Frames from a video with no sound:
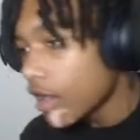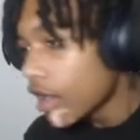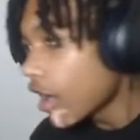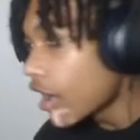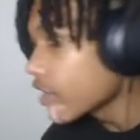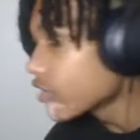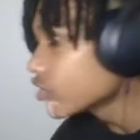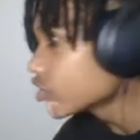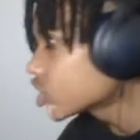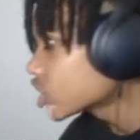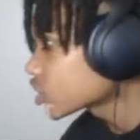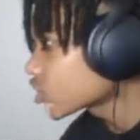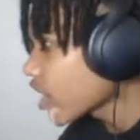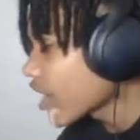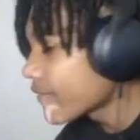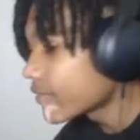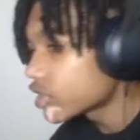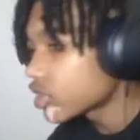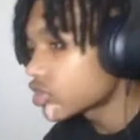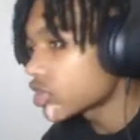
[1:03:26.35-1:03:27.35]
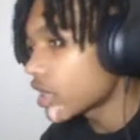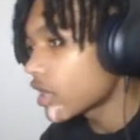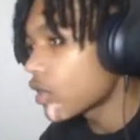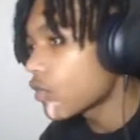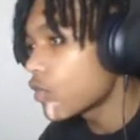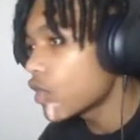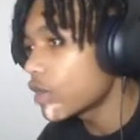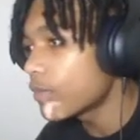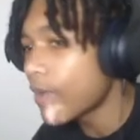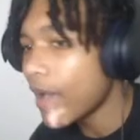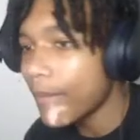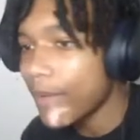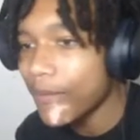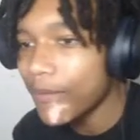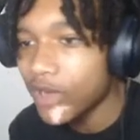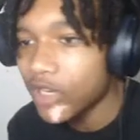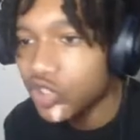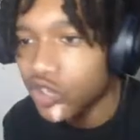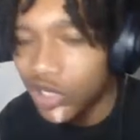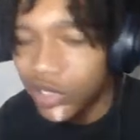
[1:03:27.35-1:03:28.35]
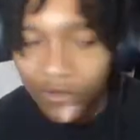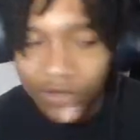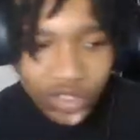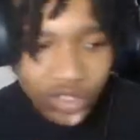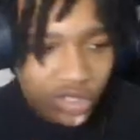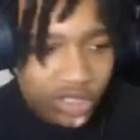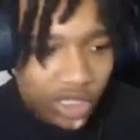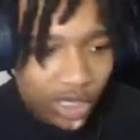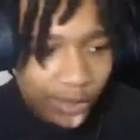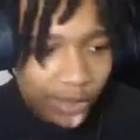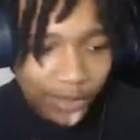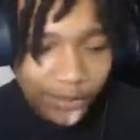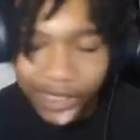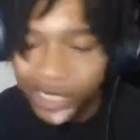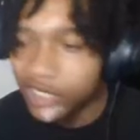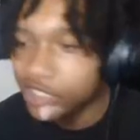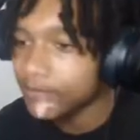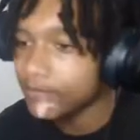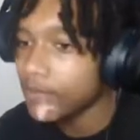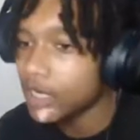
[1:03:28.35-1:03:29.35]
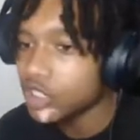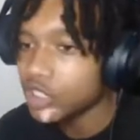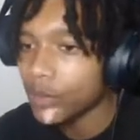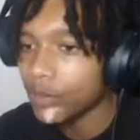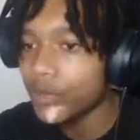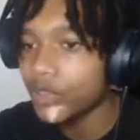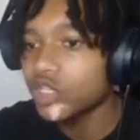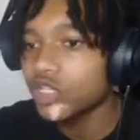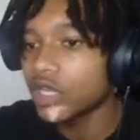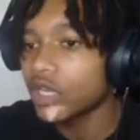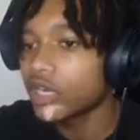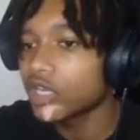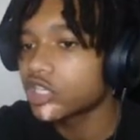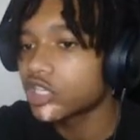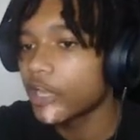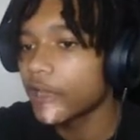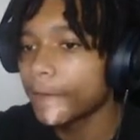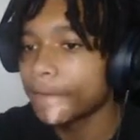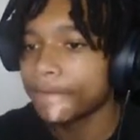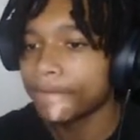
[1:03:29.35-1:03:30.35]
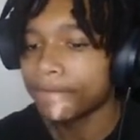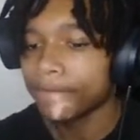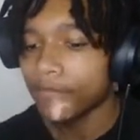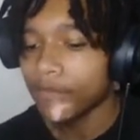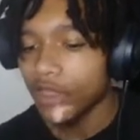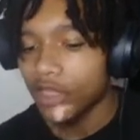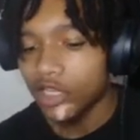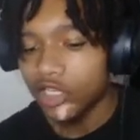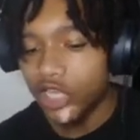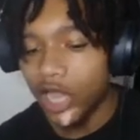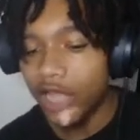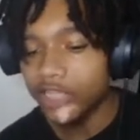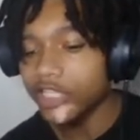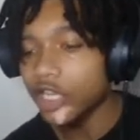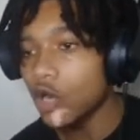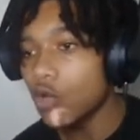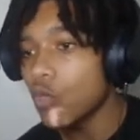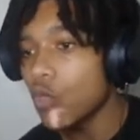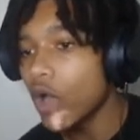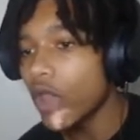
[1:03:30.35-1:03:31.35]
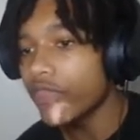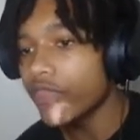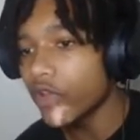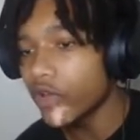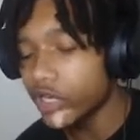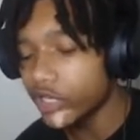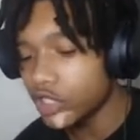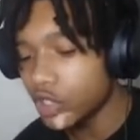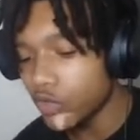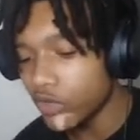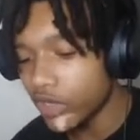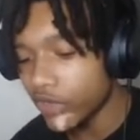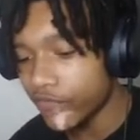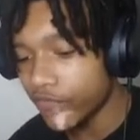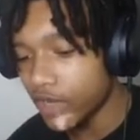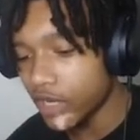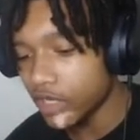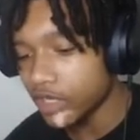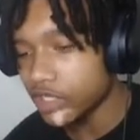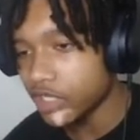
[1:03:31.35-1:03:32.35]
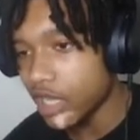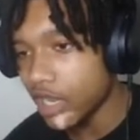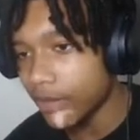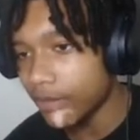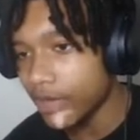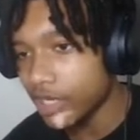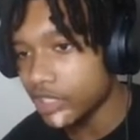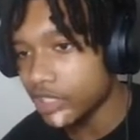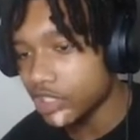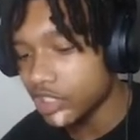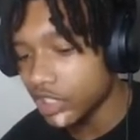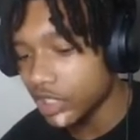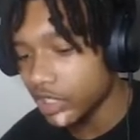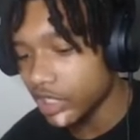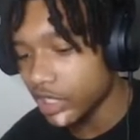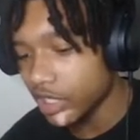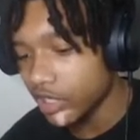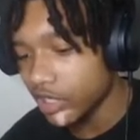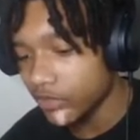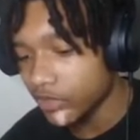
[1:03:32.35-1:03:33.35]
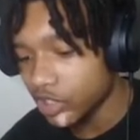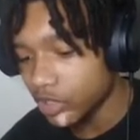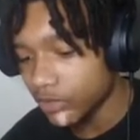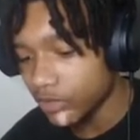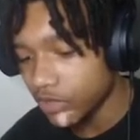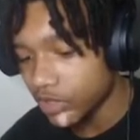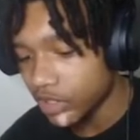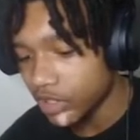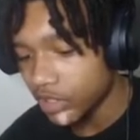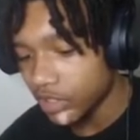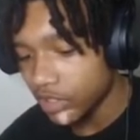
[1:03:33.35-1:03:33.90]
All new subscribers, your channel will pop up on the screen once you sub up. It is much appreciated, y'all. Shout out to the 132 in the fucking chat, bro. Just chilling here with your boy.